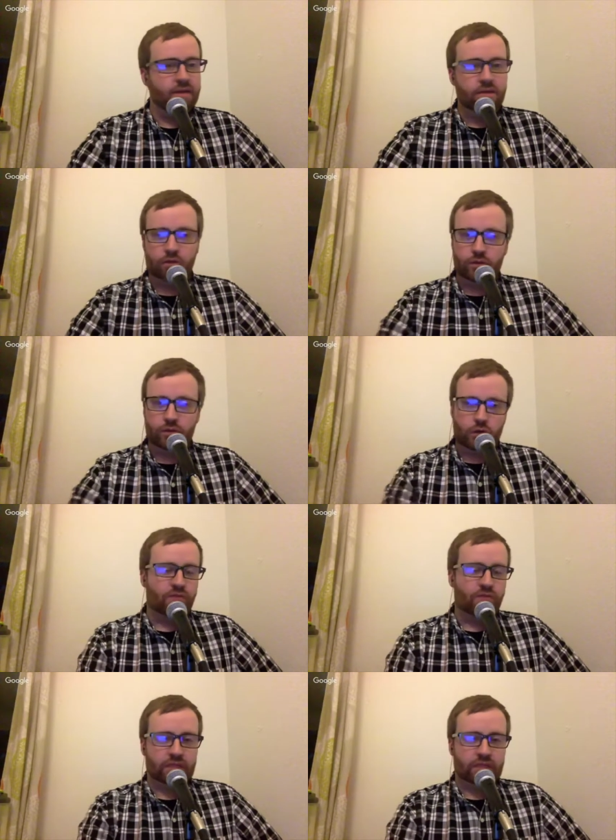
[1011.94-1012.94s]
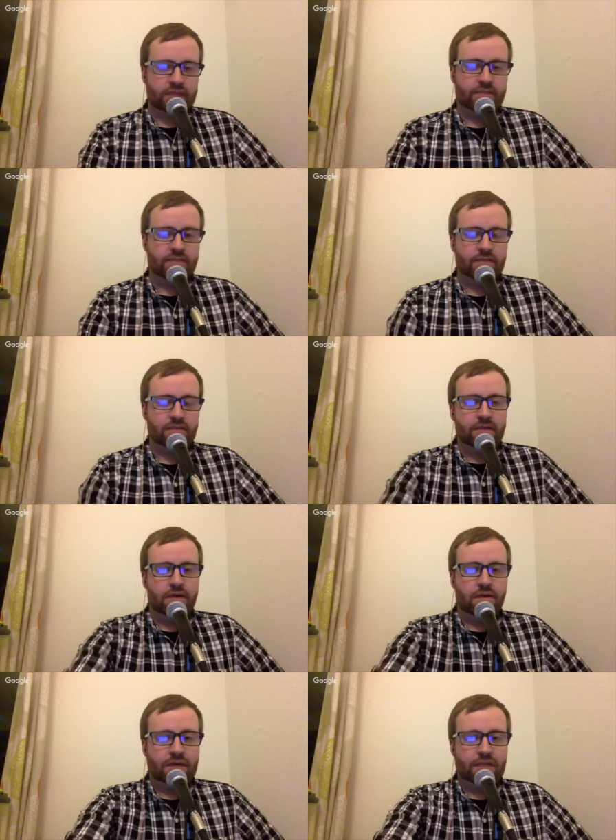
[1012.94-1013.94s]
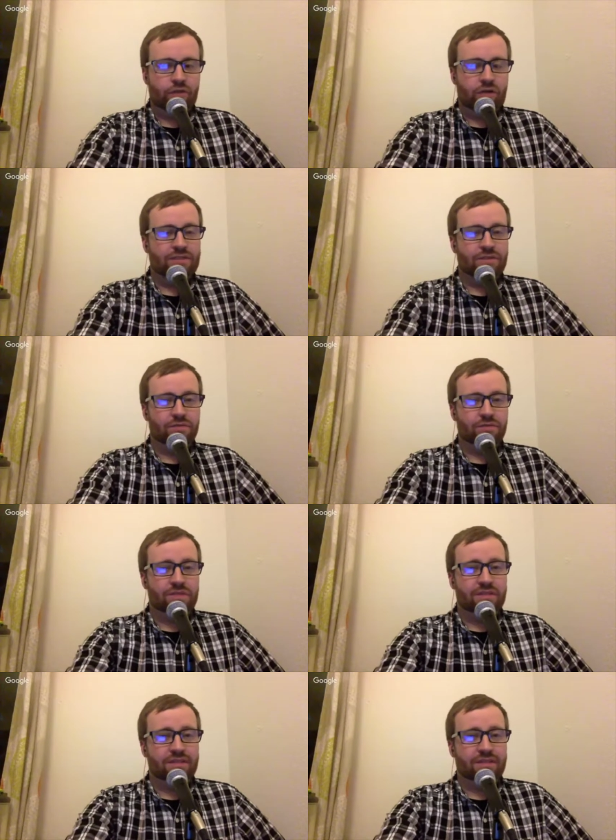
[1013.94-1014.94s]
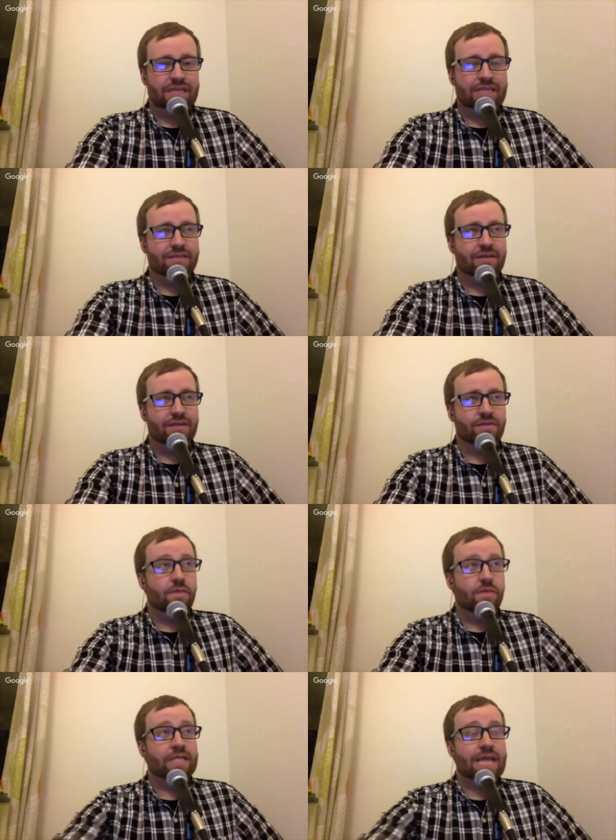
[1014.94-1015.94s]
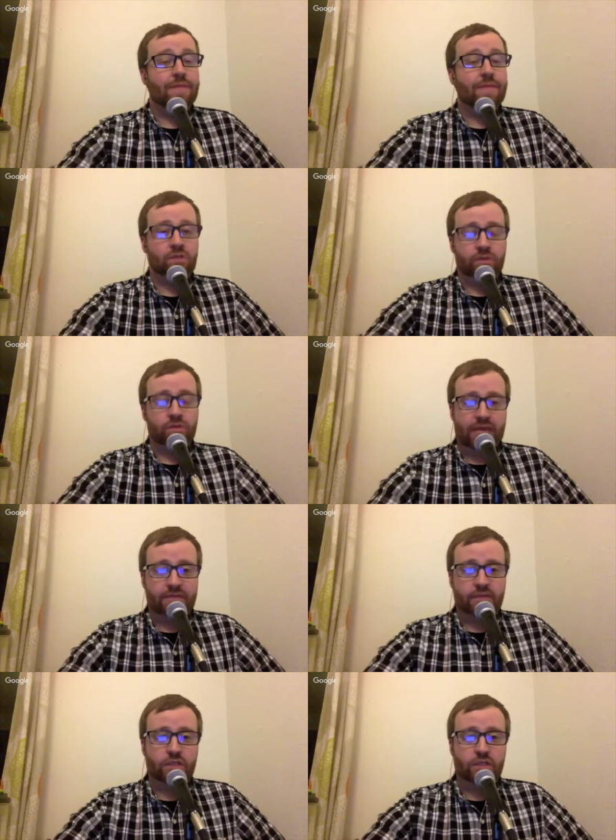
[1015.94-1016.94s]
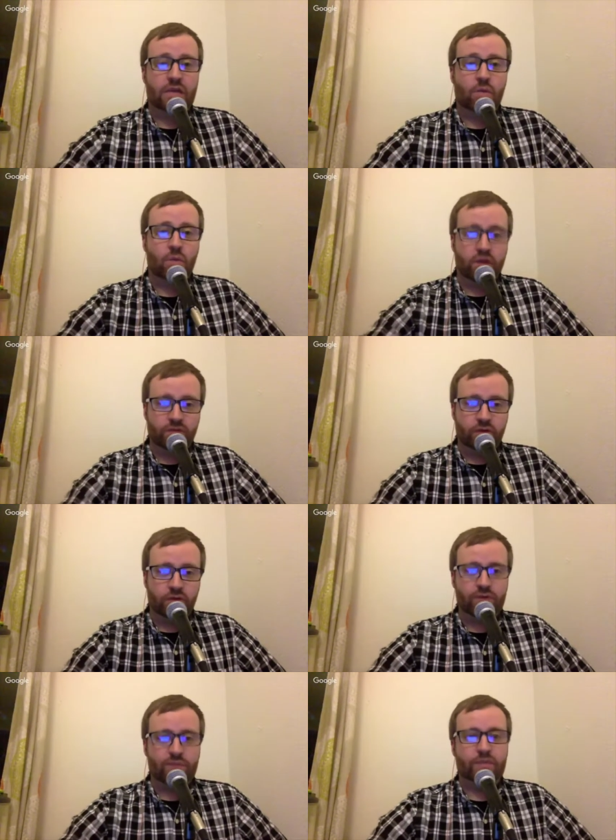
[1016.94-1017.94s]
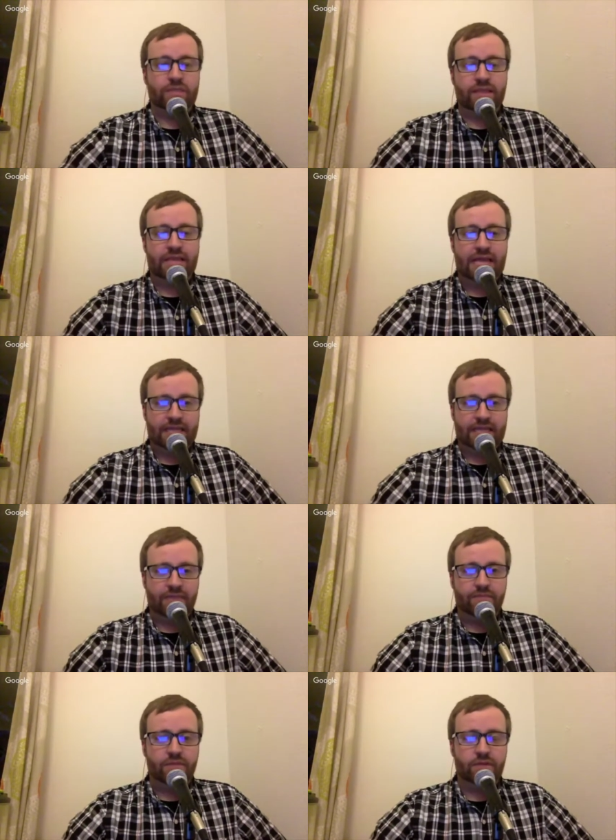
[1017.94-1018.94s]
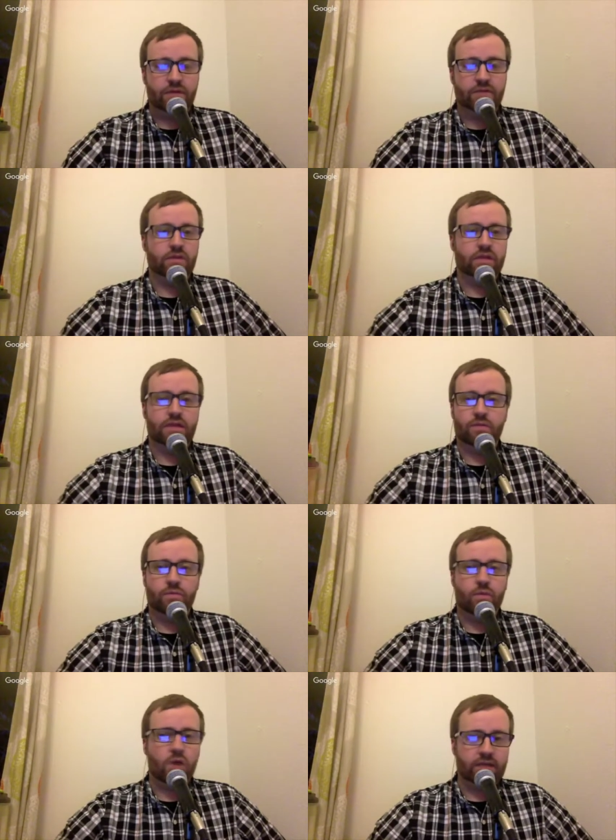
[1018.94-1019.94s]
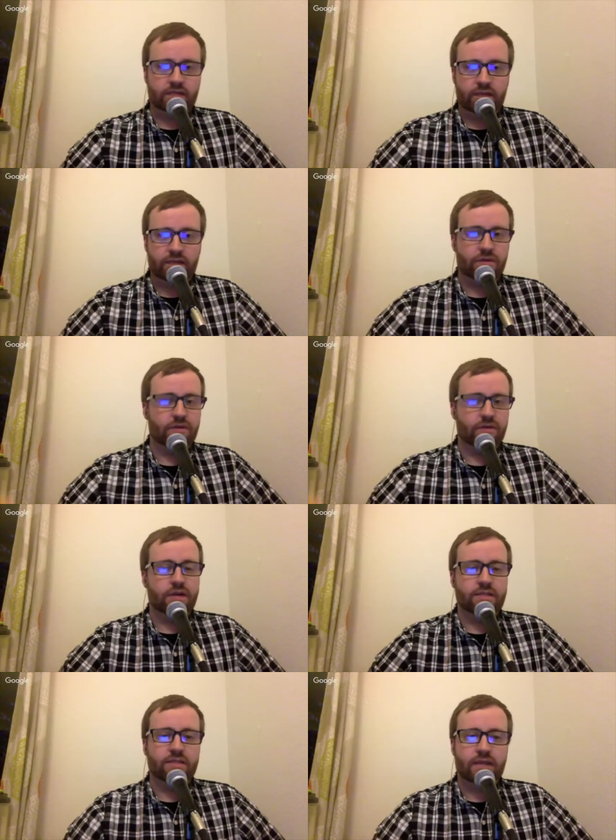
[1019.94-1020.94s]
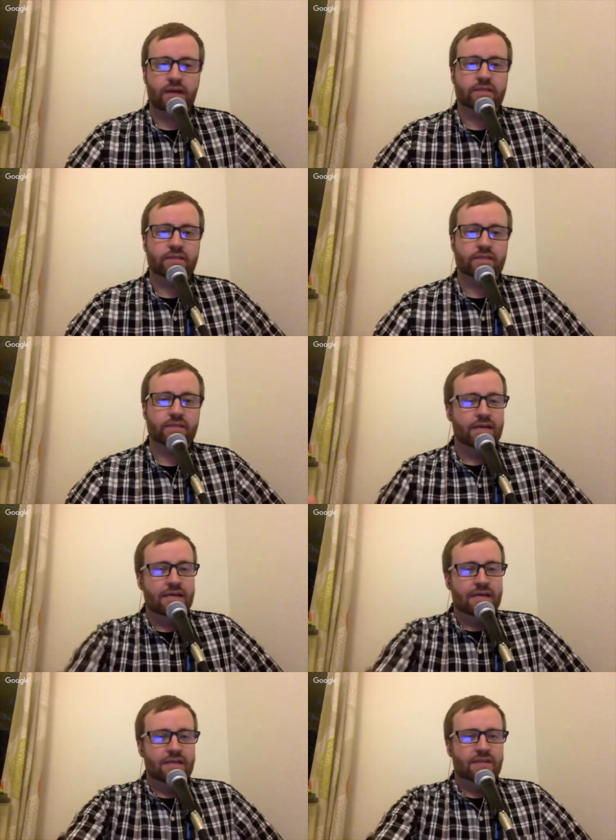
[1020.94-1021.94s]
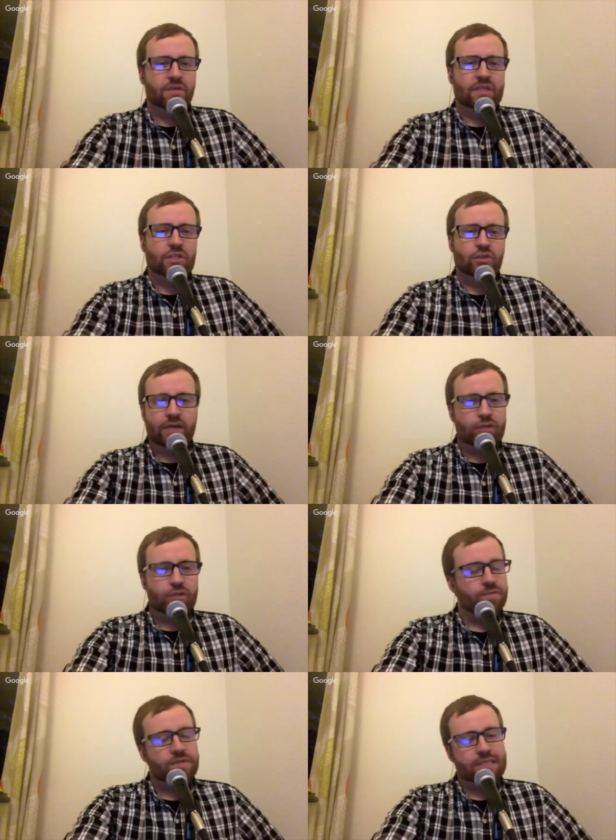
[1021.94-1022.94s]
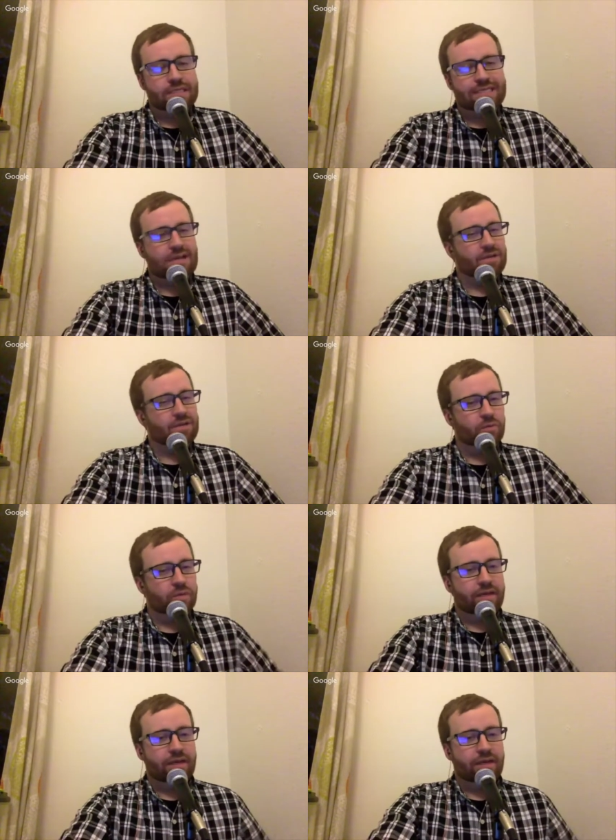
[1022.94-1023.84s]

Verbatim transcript: Those are off the list. Um, I tried to to delete the multi-episode games and just let one of those represent that game, you know, so like Walking Dead or Guardians of the Galaxy. So I tried to trim this list down a little bit.